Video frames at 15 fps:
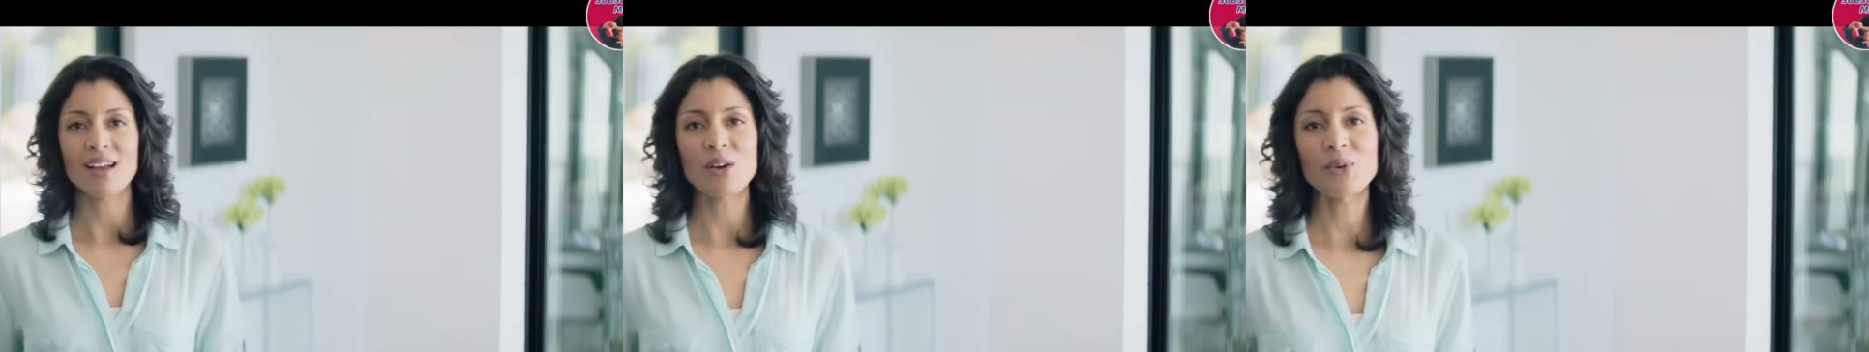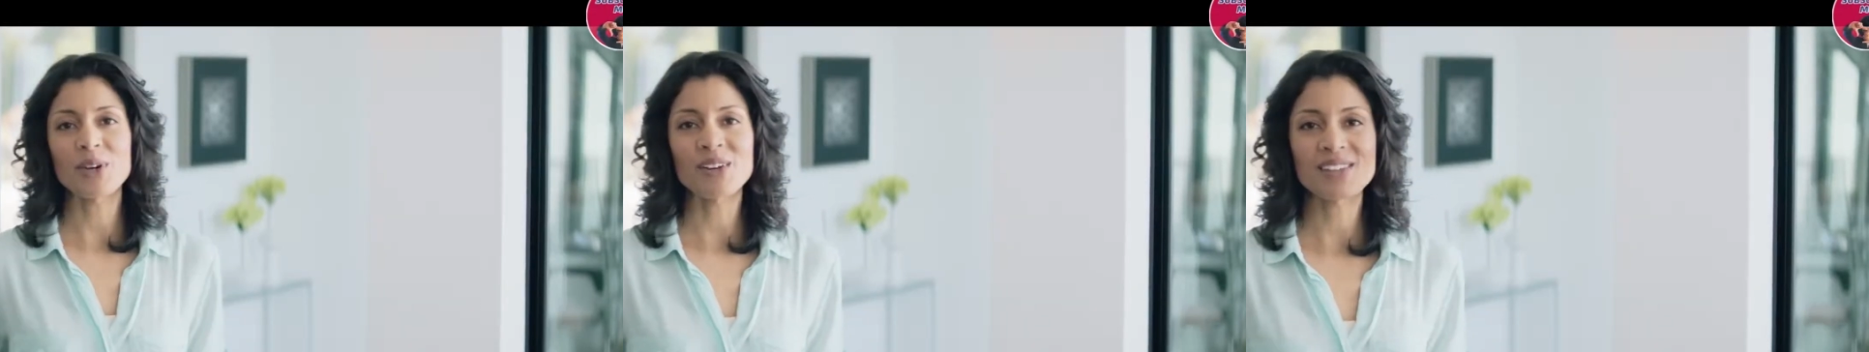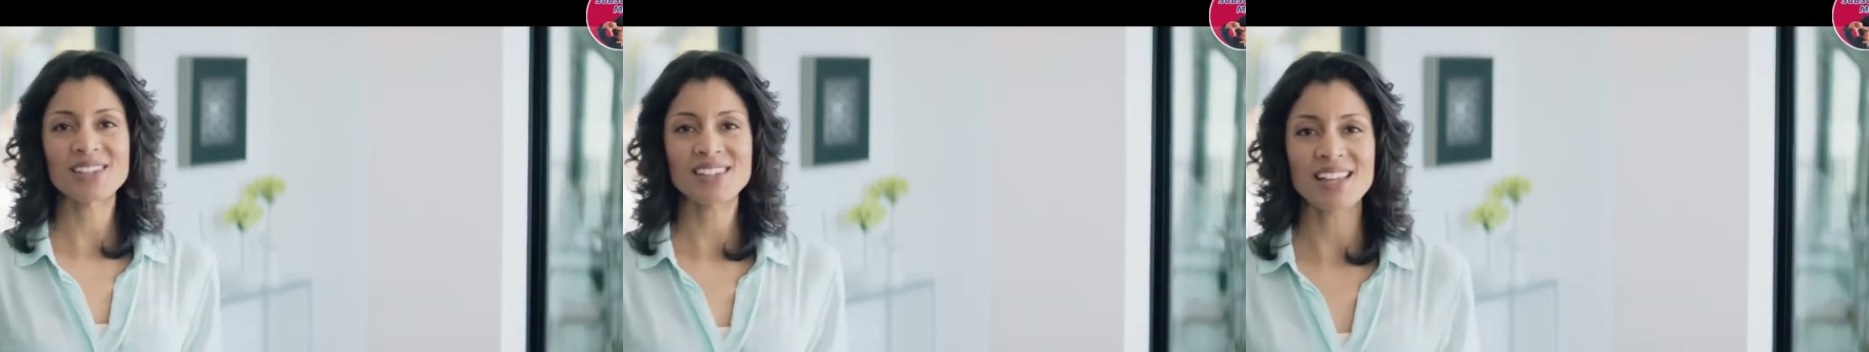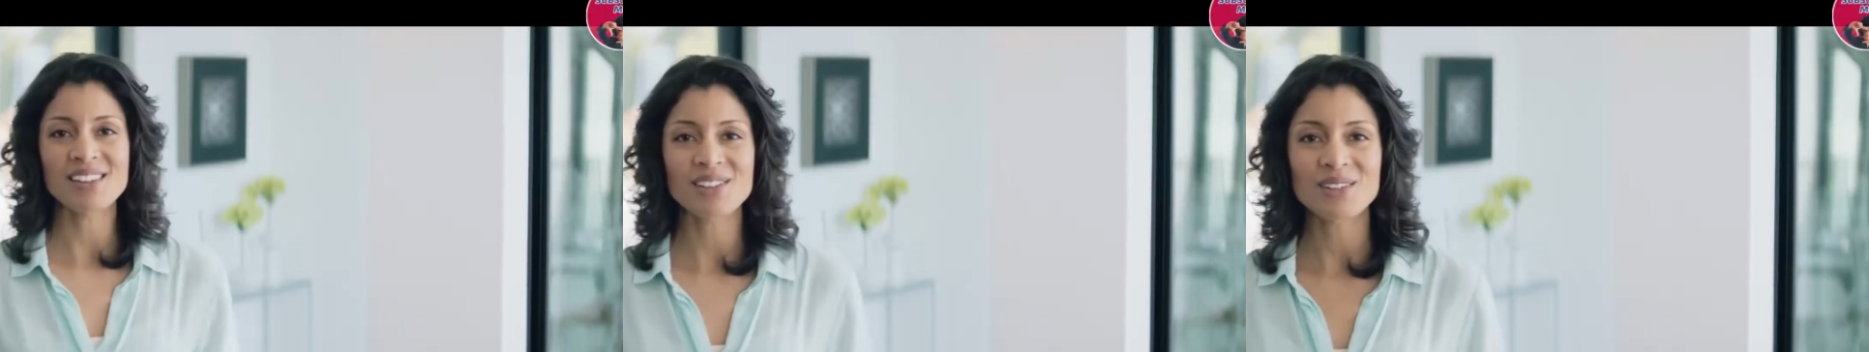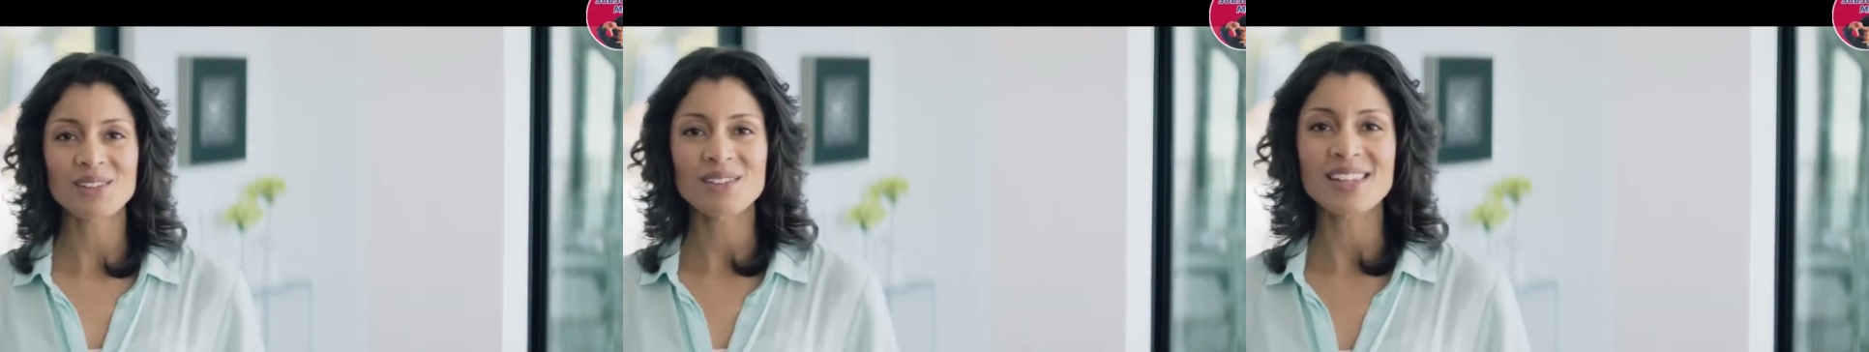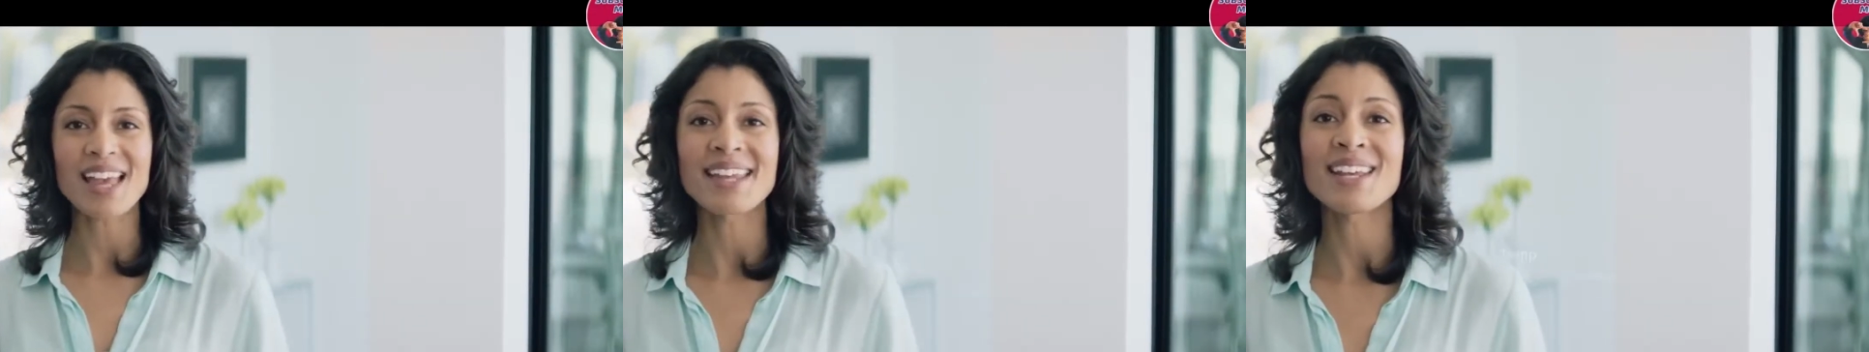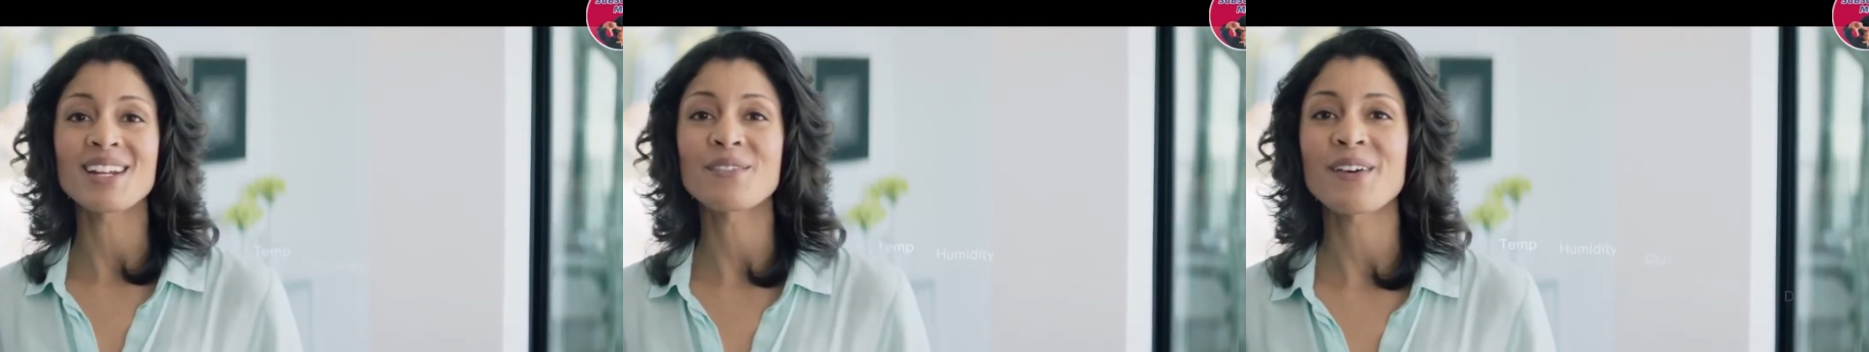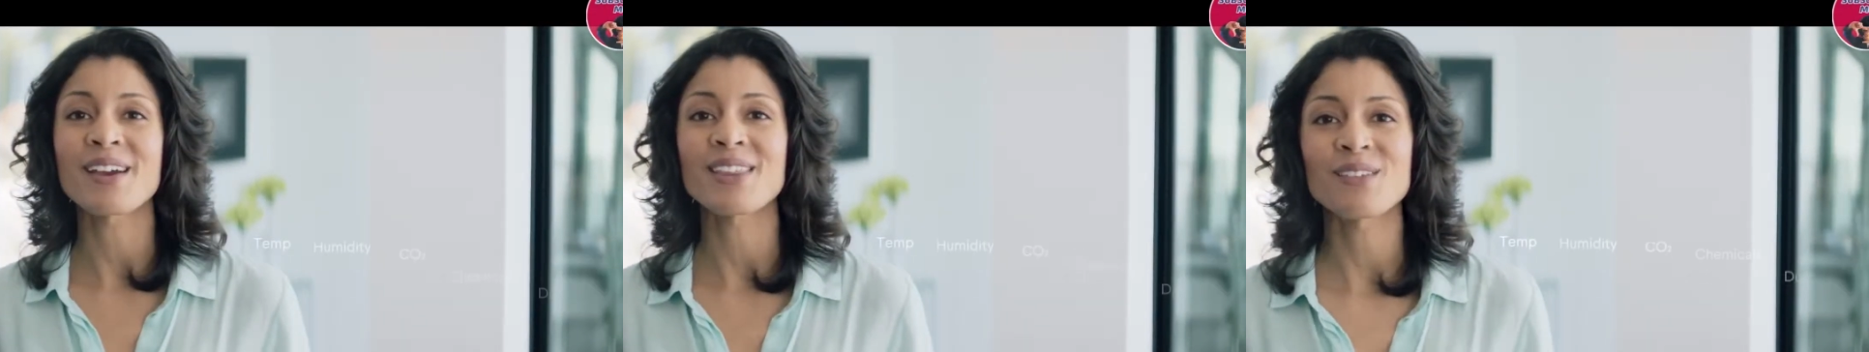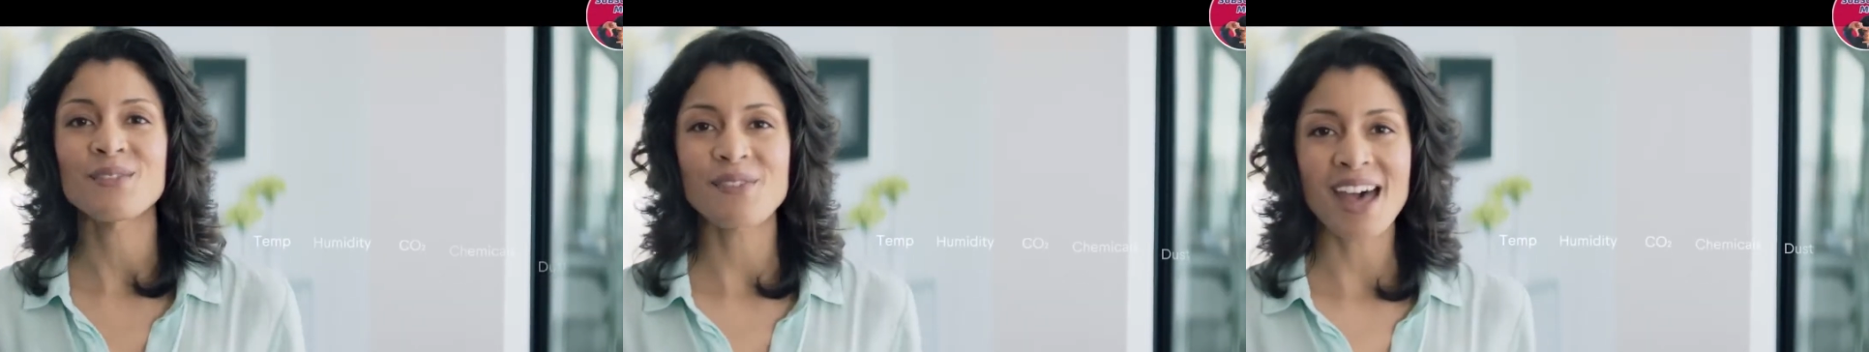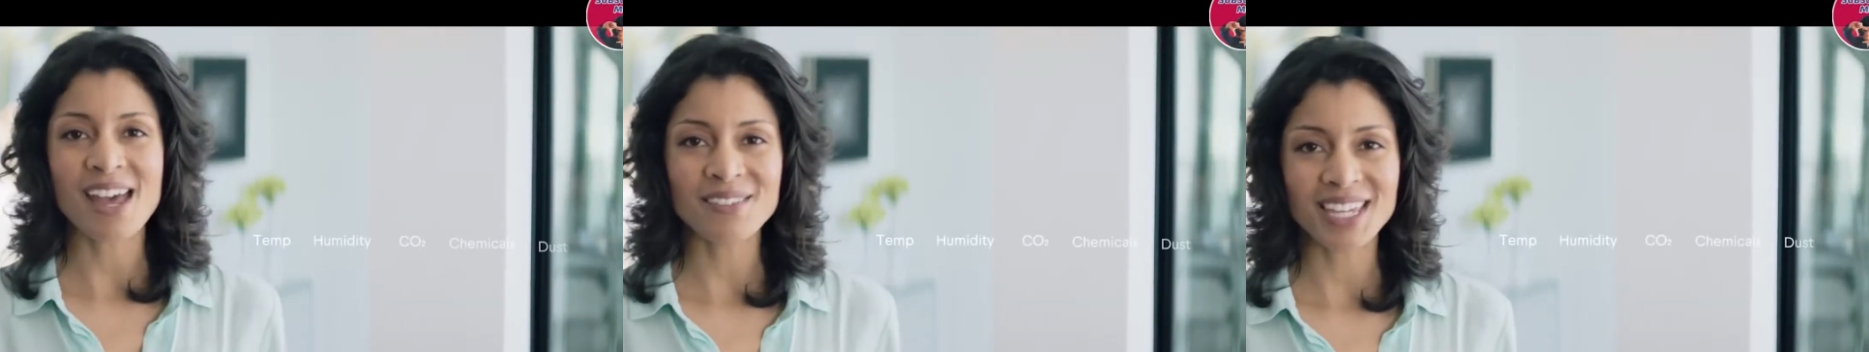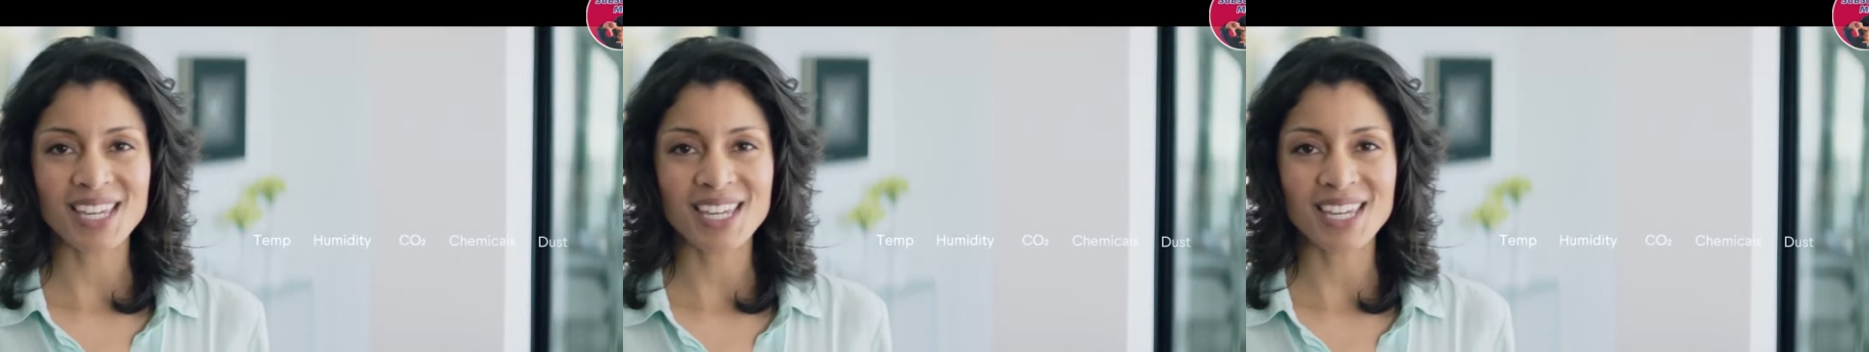Awair's sensors identify the 5